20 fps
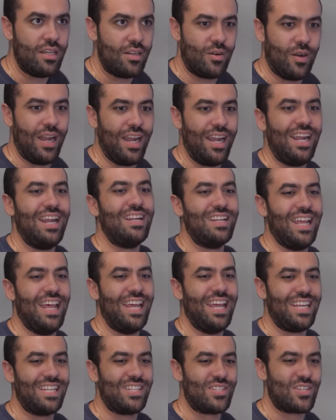right?
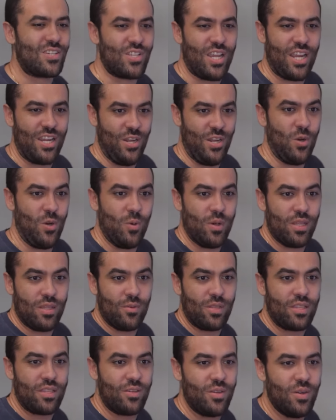like just because I know
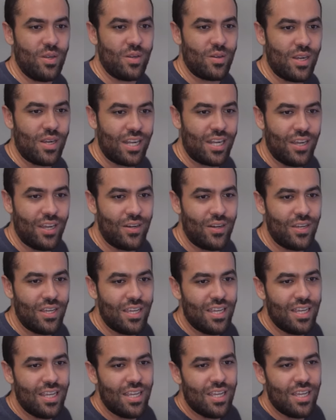what, they're doing right now.
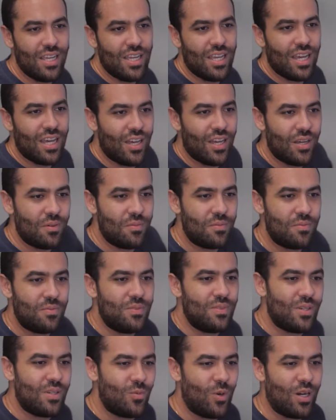Um,
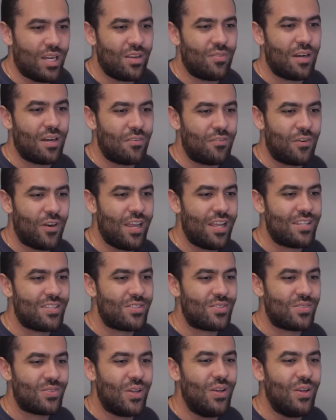one of our friends,